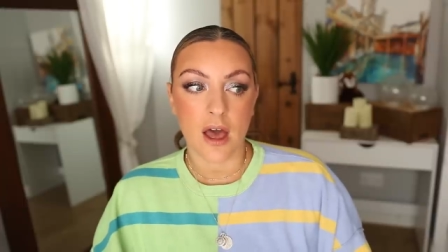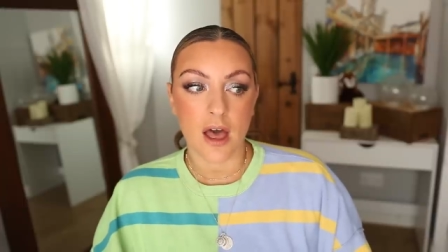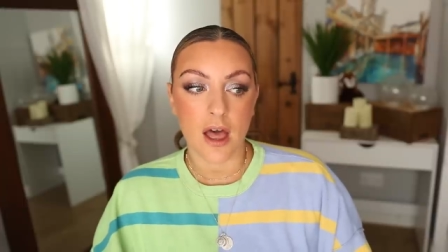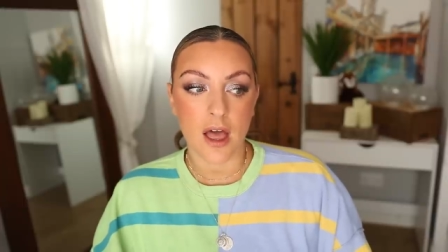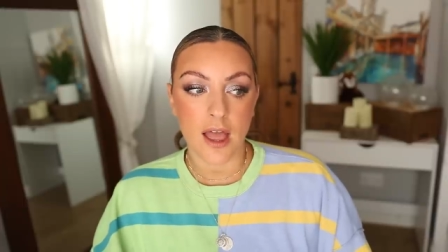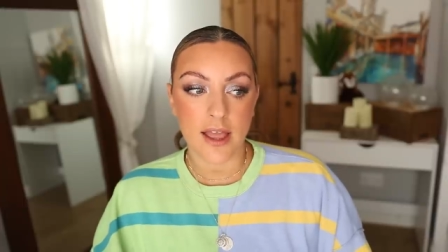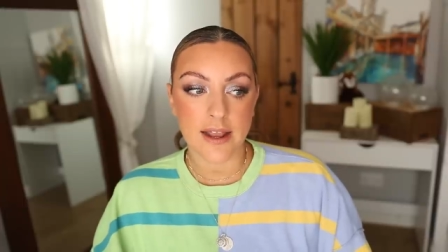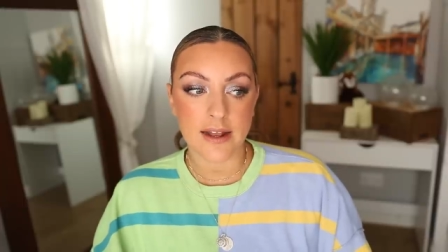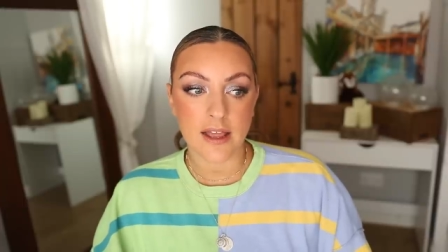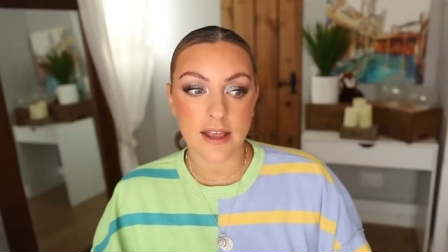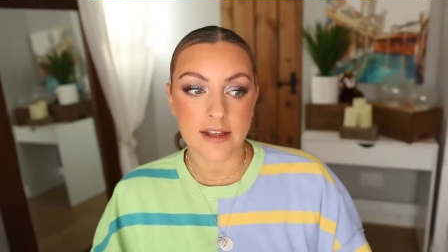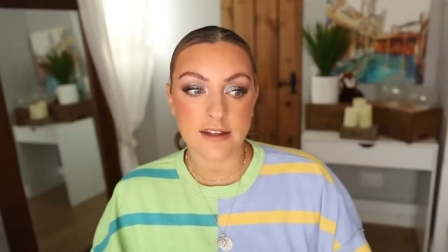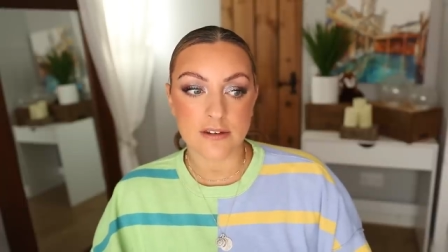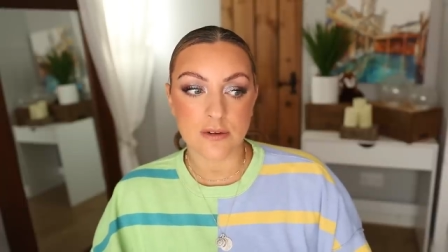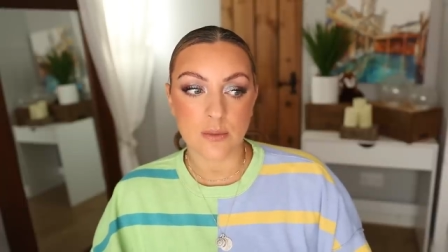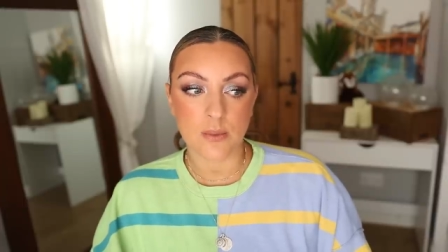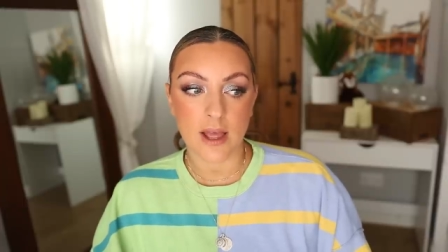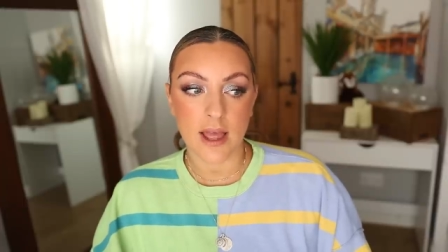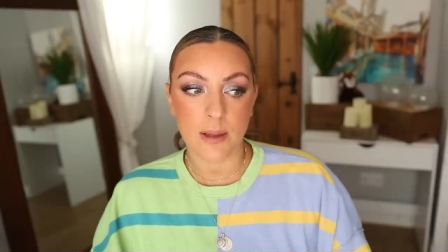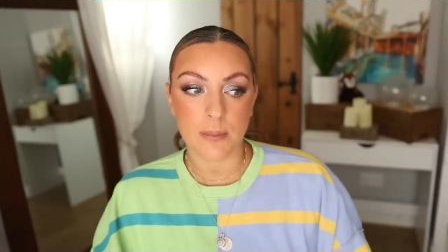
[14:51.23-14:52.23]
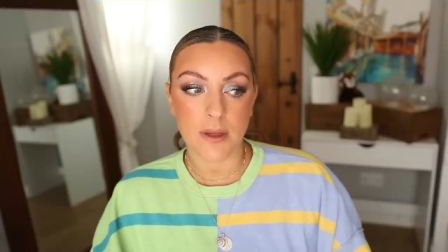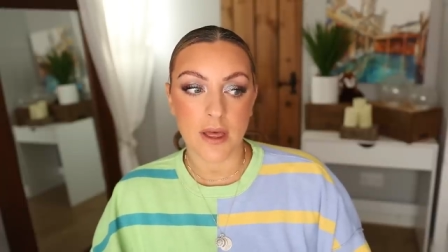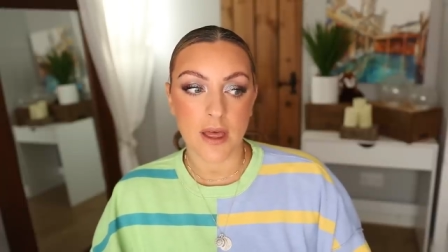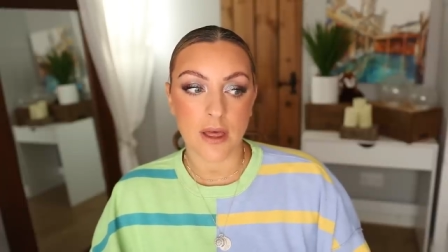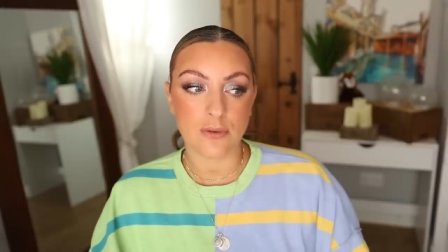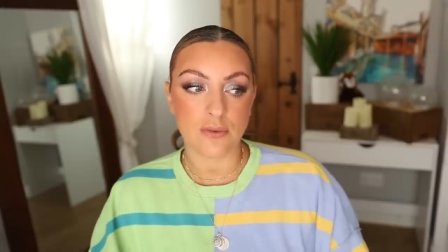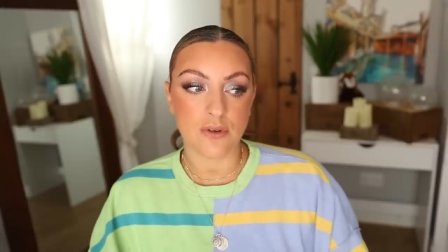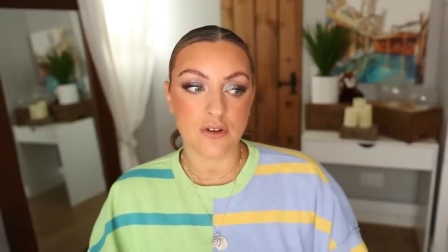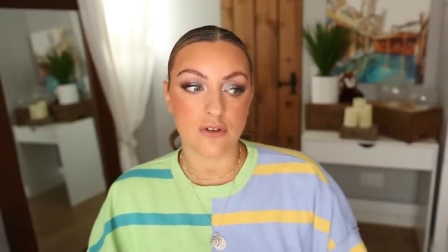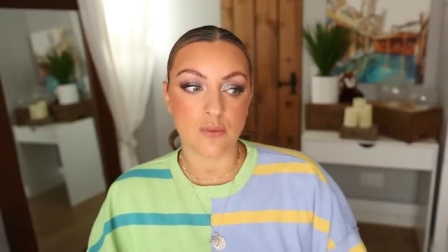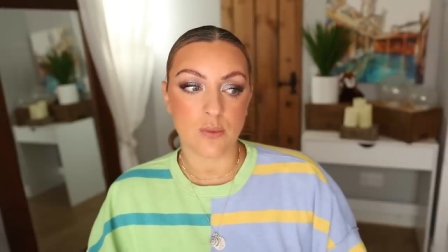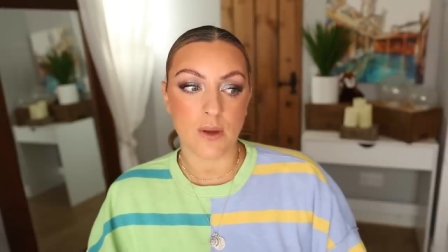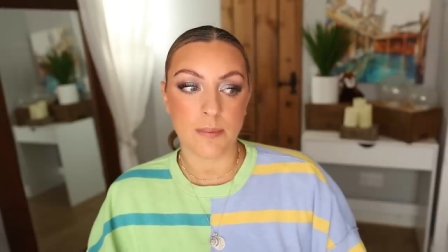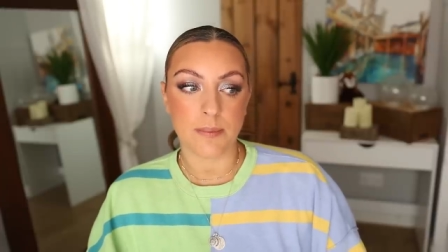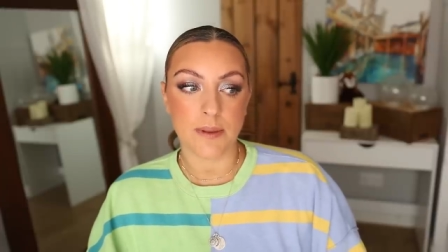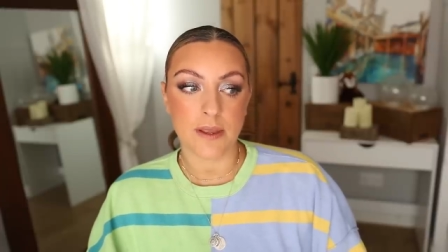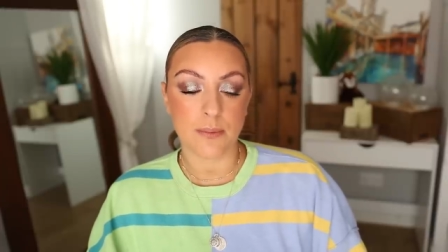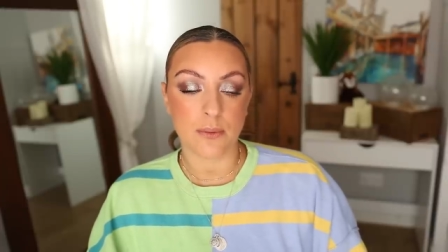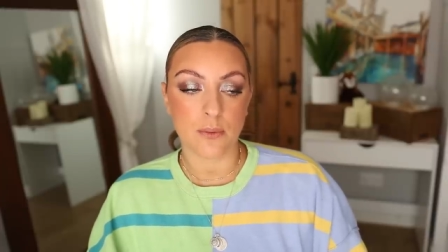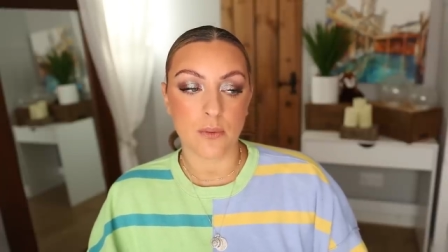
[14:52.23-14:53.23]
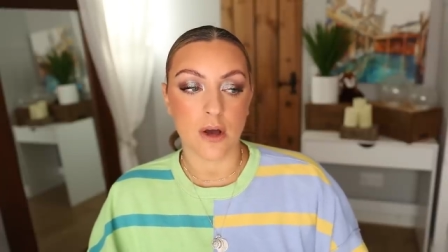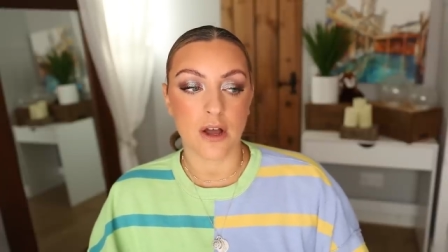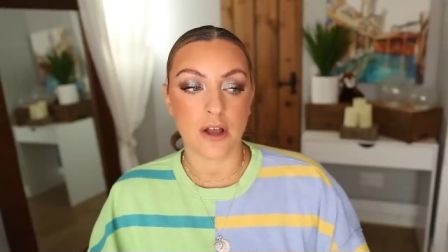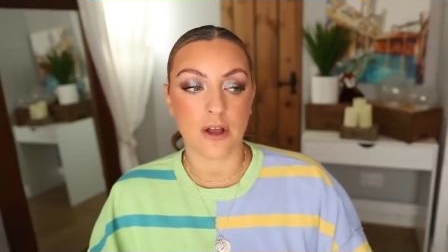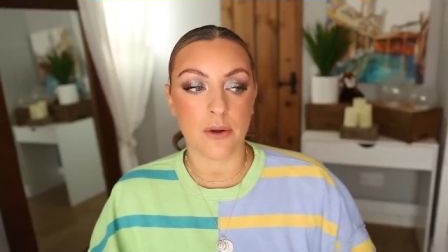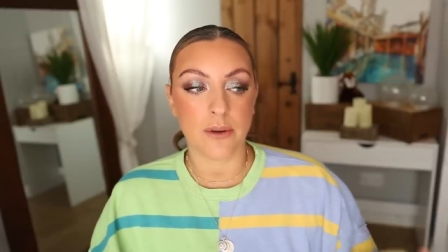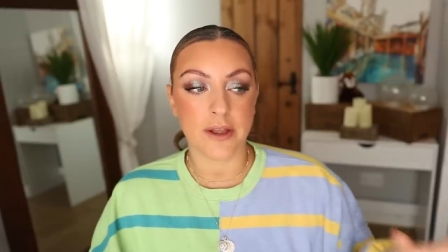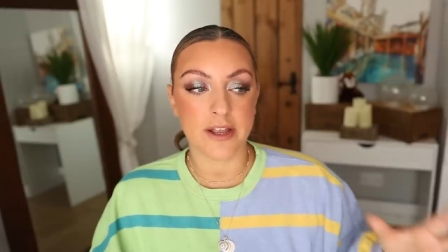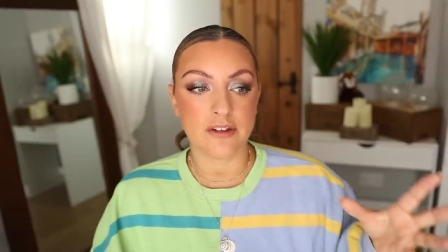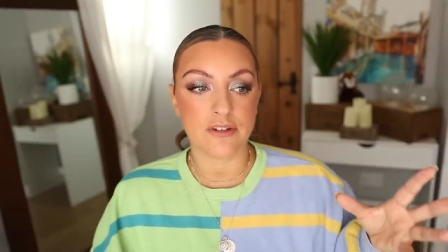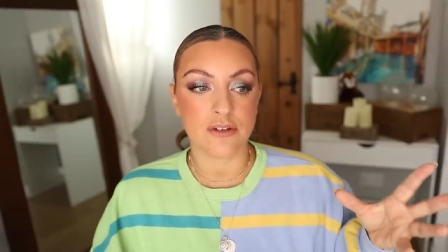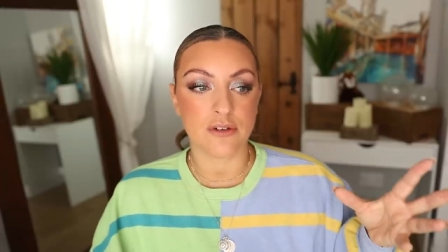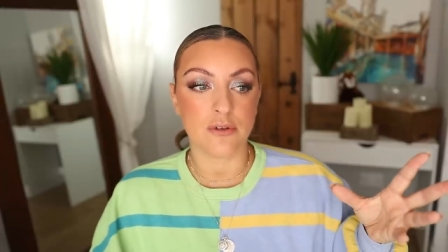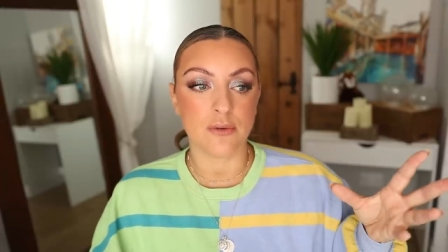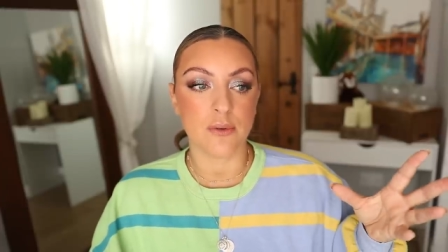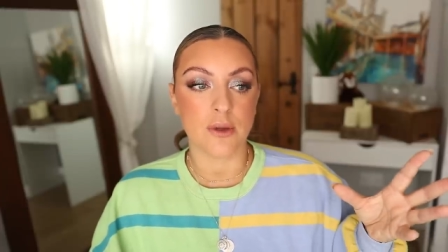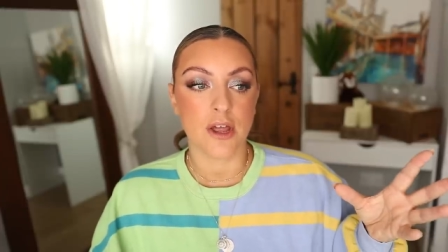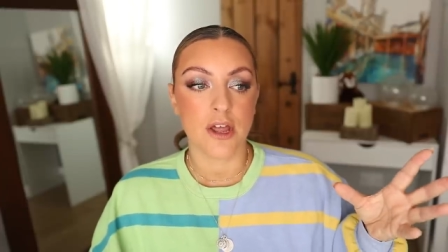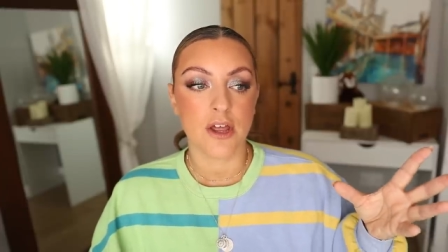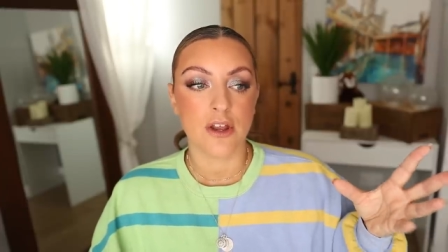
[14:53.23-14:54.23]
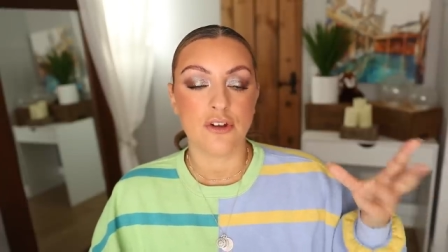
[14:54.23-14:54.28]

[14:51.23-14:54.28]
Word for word: I like to wear perfumes where people are going to